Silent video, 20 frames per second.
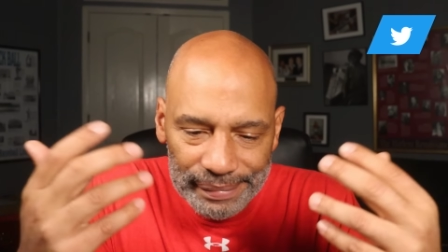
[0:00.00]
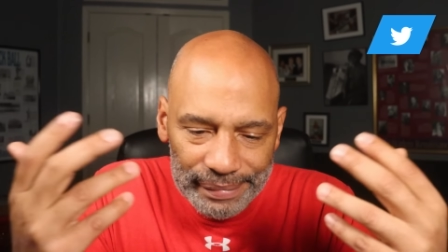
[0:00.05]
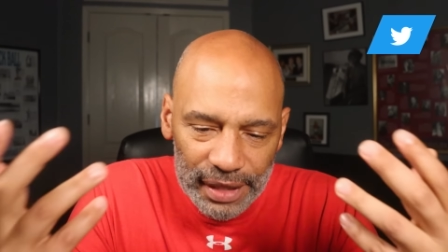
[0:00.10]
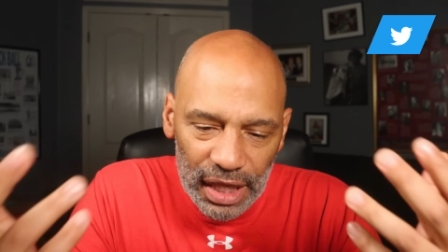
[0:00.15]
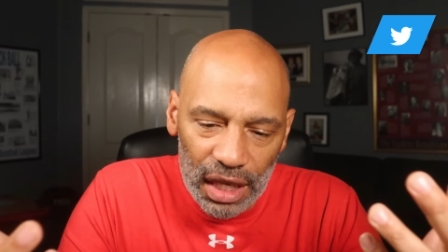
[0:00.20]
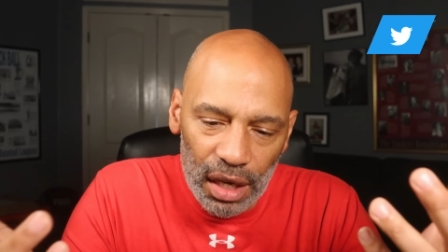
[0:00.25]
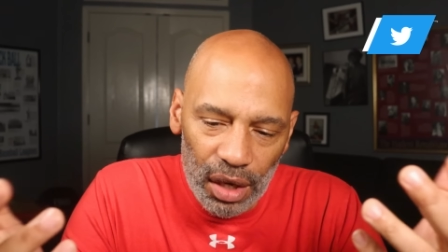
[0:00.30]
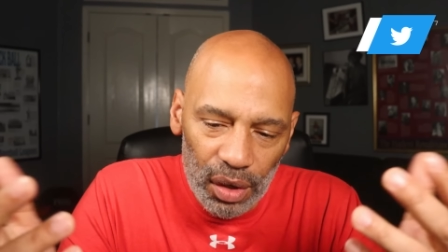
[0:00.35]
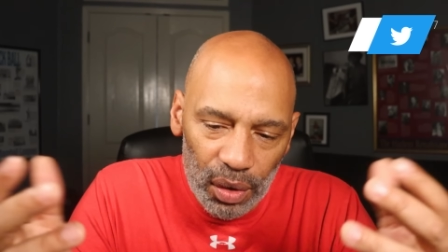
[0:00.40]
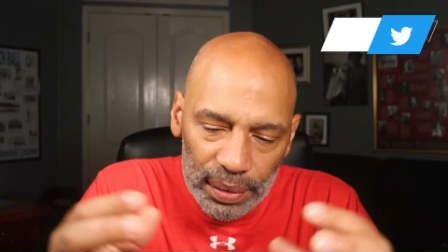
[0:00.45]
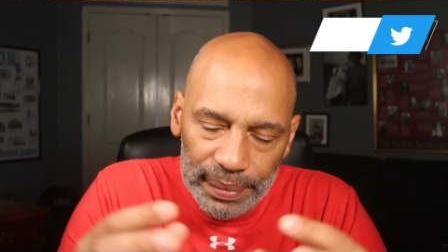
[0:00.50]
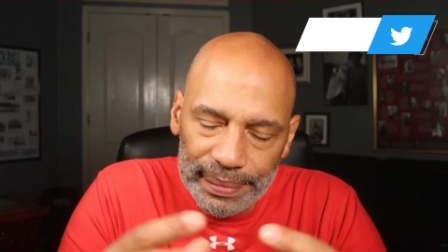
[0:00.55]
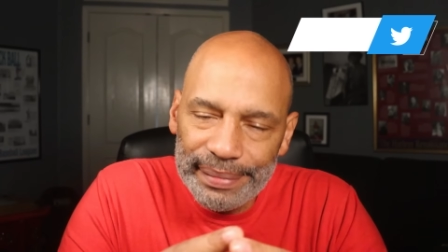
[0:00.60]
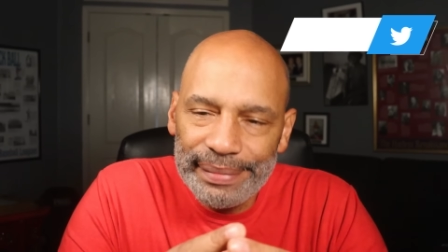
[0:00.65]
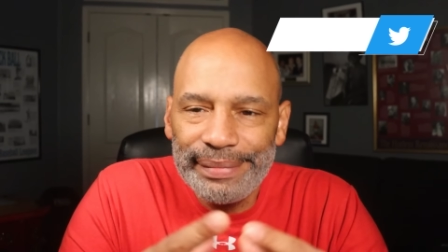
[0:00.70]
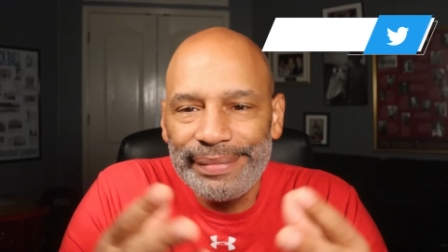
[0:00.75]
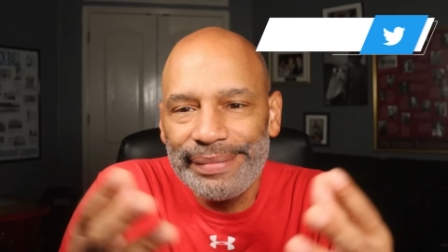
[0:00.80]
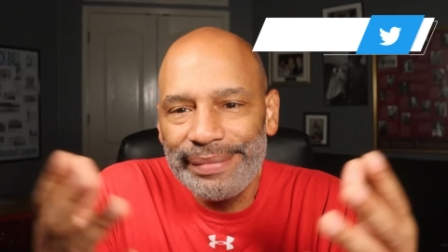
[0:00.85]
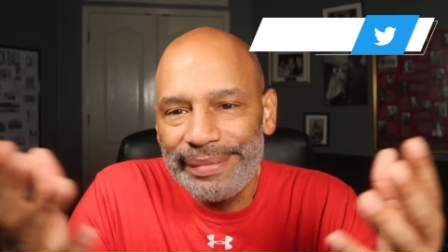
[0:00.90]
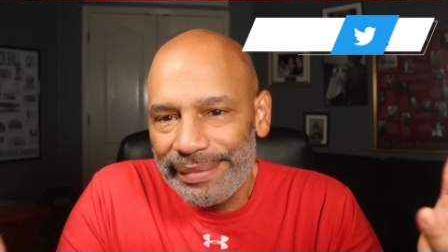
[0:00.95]
you
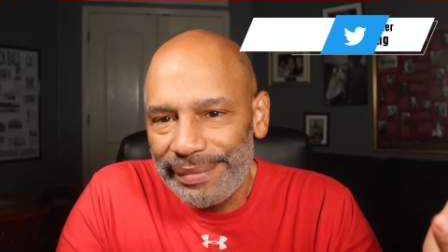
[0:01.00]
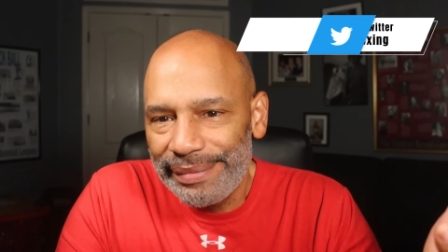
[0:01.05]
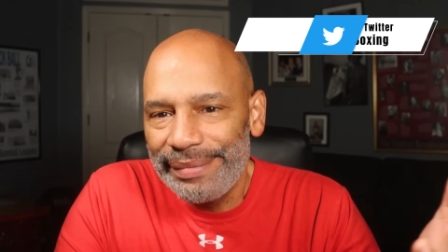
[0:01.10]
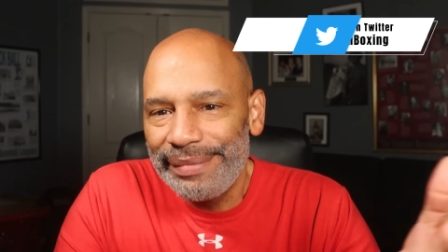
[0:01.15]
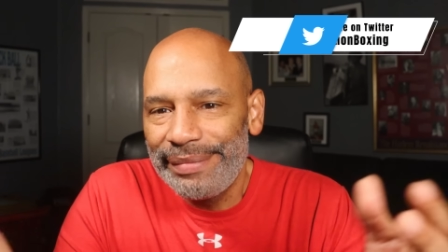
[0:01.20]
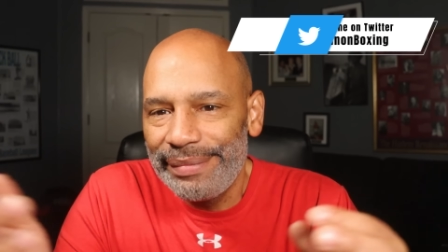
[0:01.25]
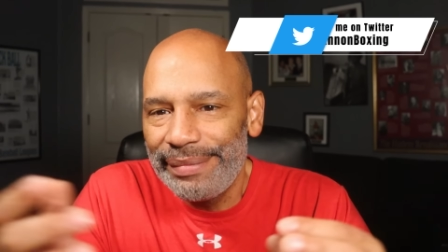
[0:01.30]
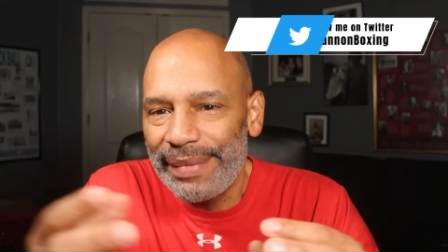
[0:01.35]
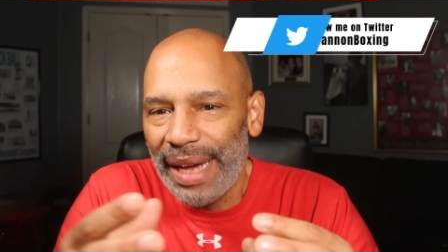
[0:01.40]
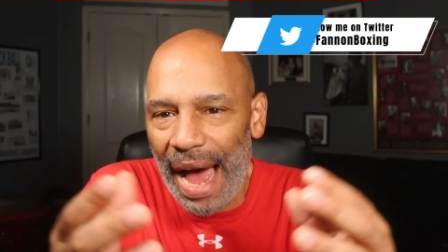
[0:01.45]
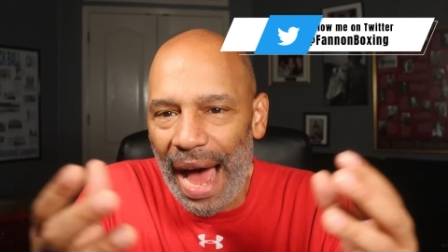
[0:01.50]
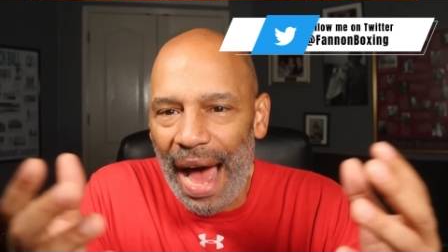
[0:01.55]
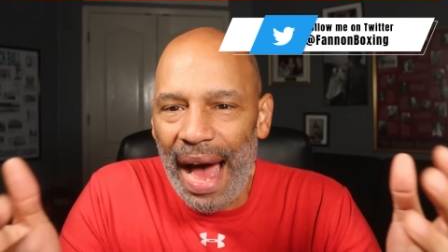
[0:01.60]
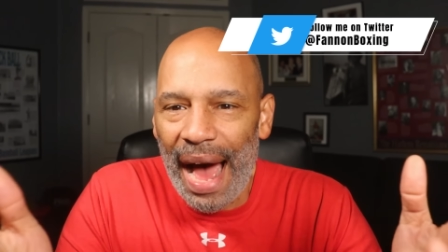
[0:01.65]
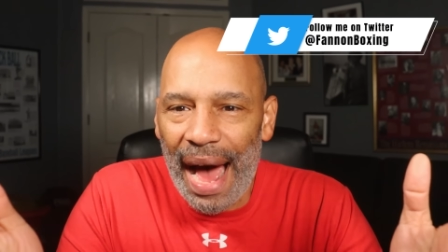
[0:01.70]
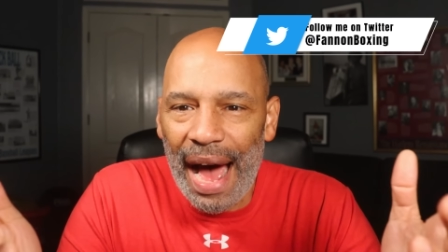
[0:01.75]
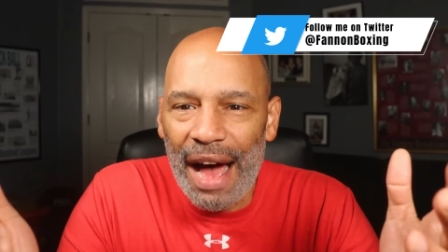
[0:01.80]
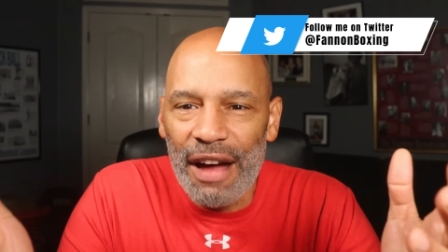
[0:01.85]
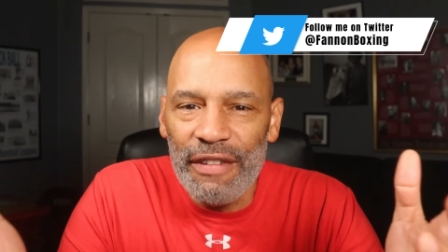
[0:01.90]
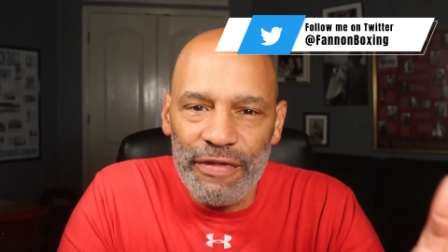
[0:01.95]
know,
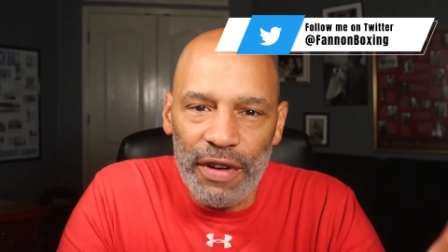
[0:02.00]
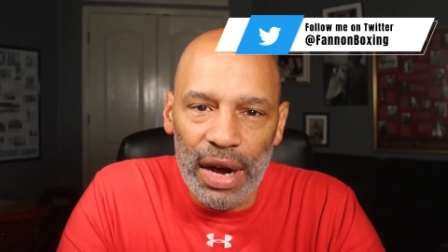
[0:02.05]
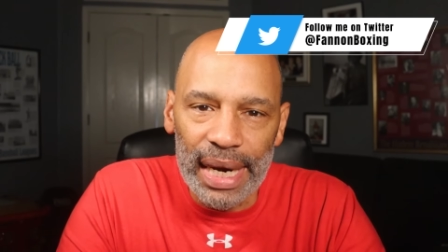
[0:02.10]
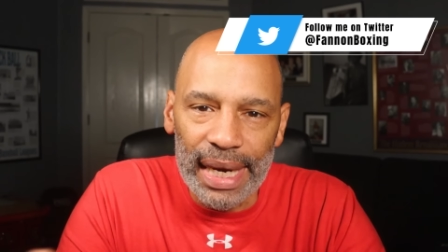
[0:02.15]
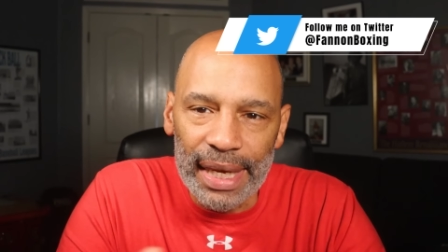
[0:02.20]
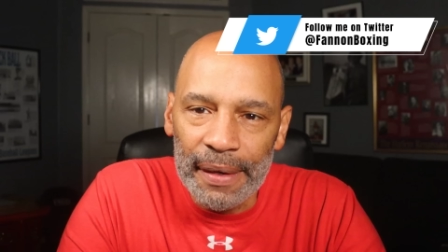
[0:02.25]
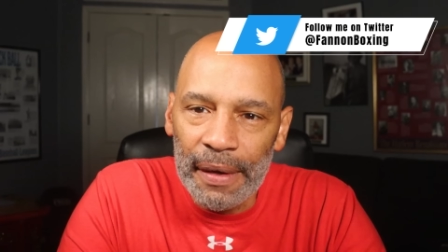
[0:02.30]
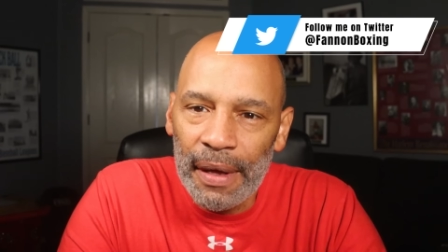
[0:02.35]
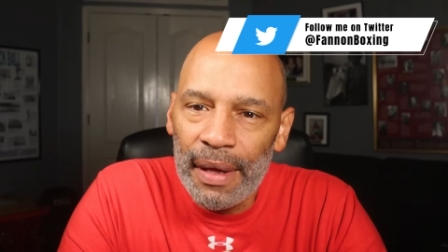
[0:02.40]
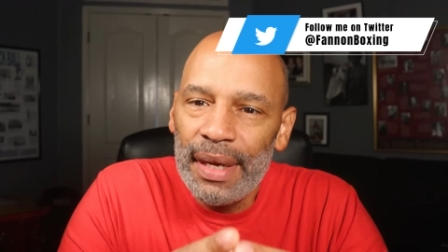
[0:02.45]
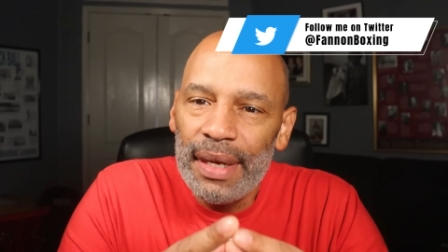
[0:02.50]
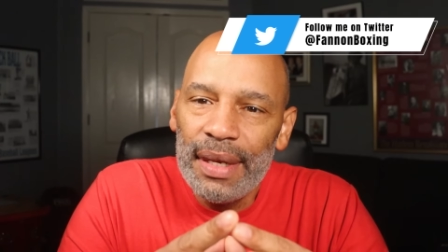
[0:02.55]
ha ha funny.